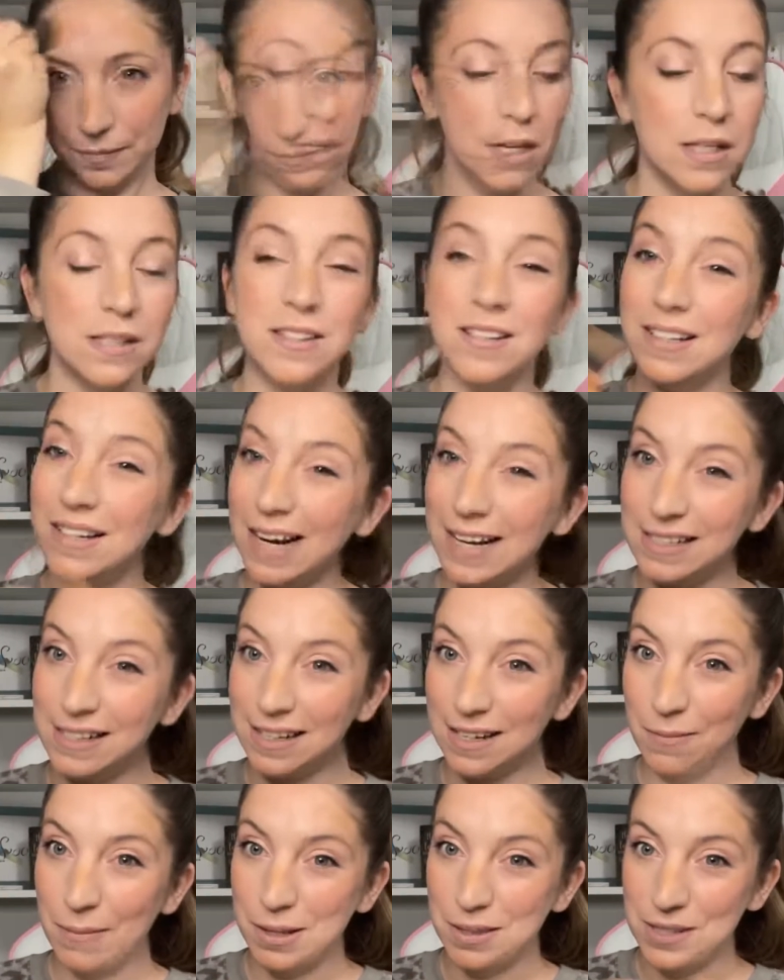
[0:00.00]
So the nice thing
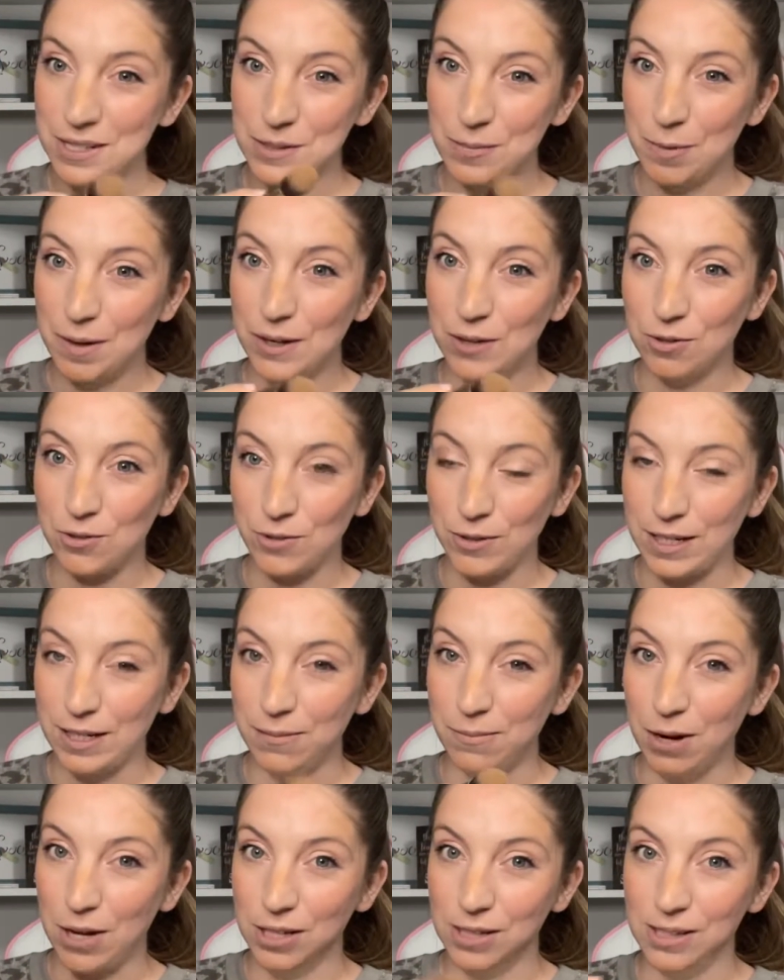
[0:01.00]
about this being cream
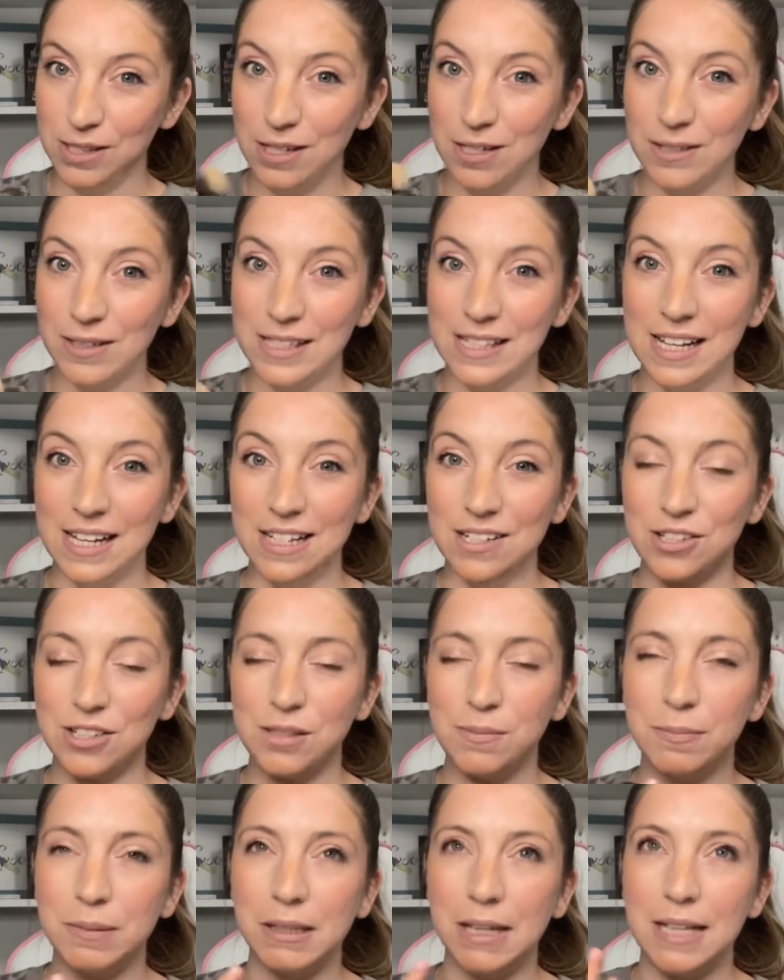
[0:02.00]
also is that it just
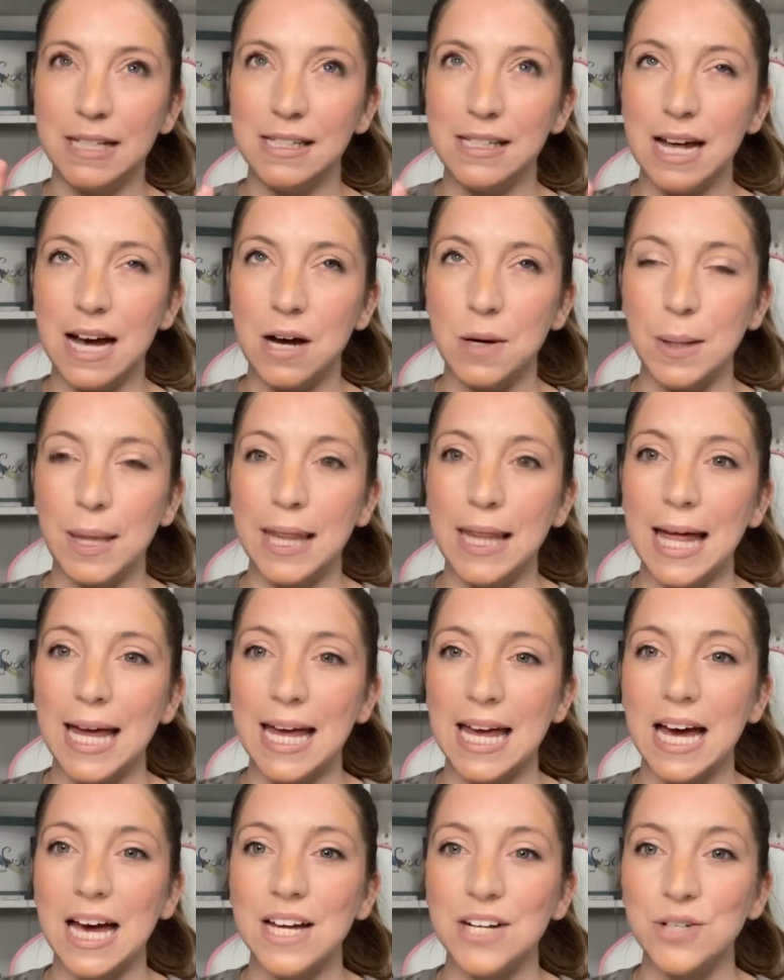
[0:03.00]
blends out like
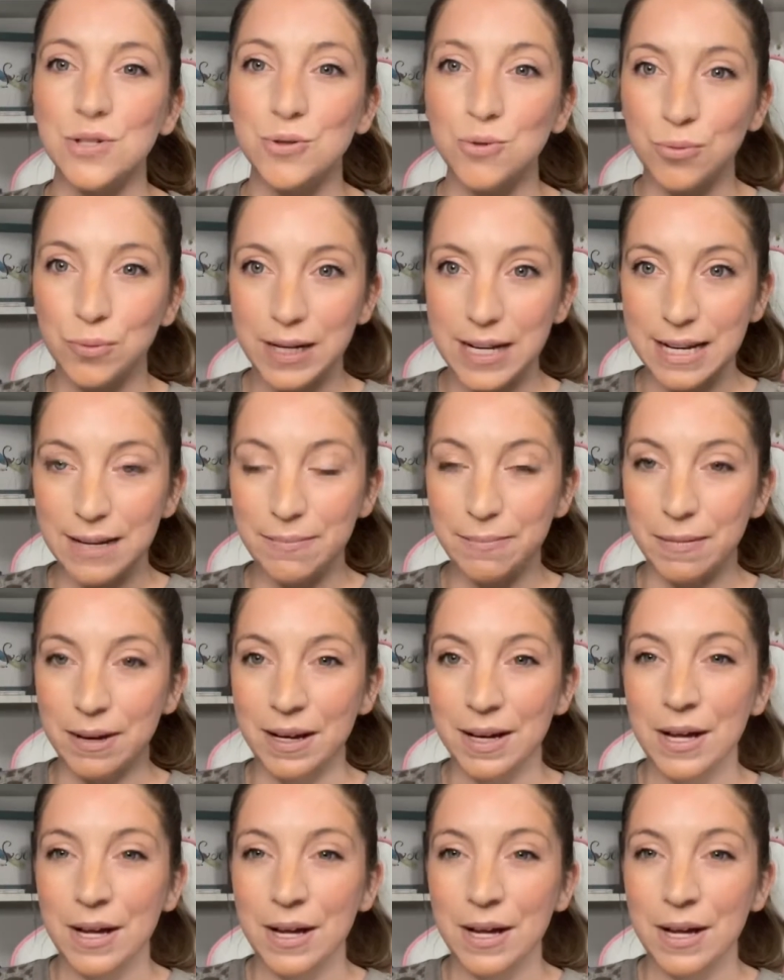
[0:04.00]
a dream.